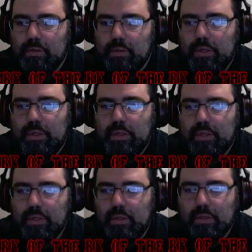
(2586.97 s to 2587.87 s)
Yeah,
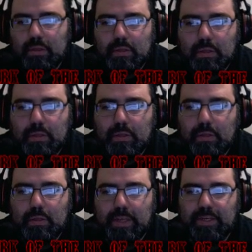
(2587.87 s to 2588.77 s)
yeah.
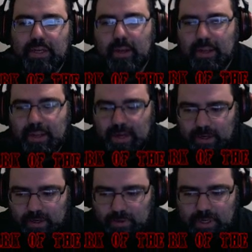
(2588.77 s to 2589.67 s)
Actually, I, I kind
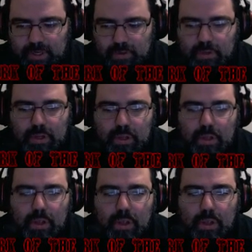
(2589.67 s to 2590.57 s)
of do need to.
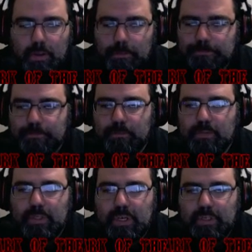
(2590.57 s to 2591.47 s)

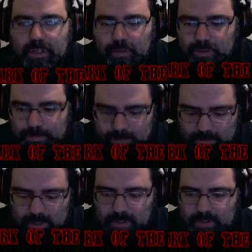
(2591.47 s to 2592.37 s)
Because I used some
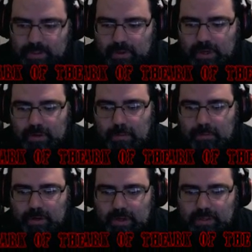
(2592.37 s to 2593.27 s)
spells, so I need to
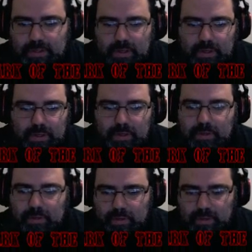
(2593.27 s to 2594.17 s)
memorize.
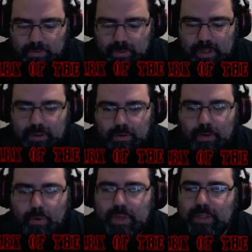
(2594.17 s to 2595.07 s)
It's one of the
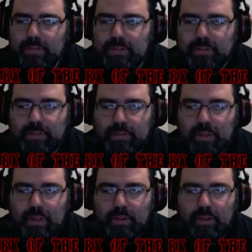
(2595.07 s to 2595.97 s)
annoyances.
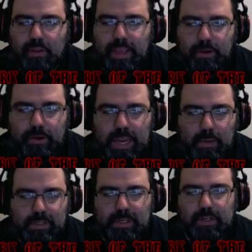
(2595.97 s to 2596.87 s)
Uh, the later
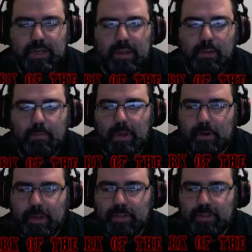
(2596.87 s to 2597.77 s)
games actually got a little better
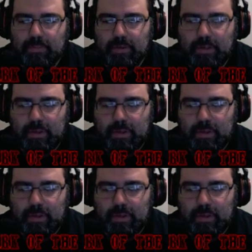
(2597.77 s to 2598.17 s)
about this, but...